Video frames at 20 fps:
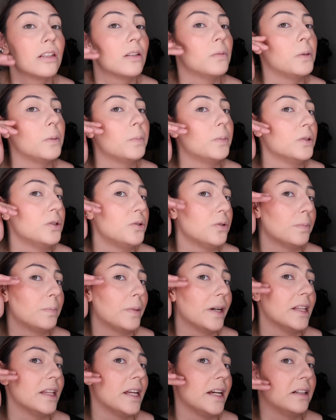Some people do
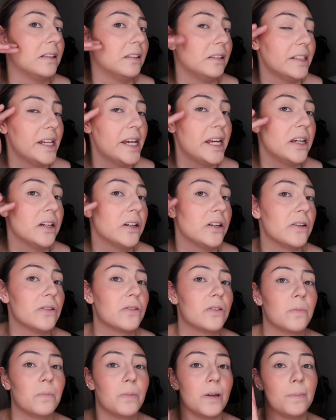it by like
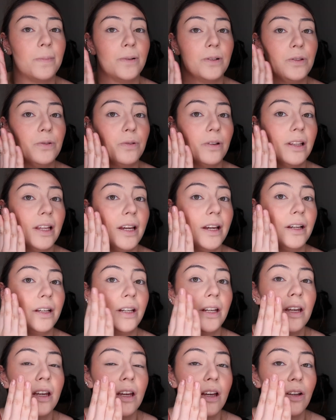layers, some people do it
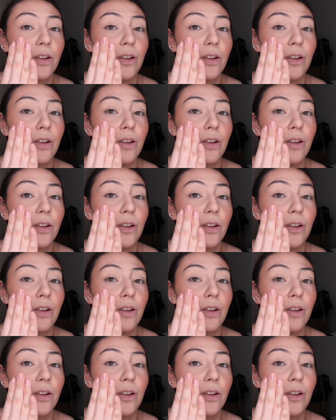like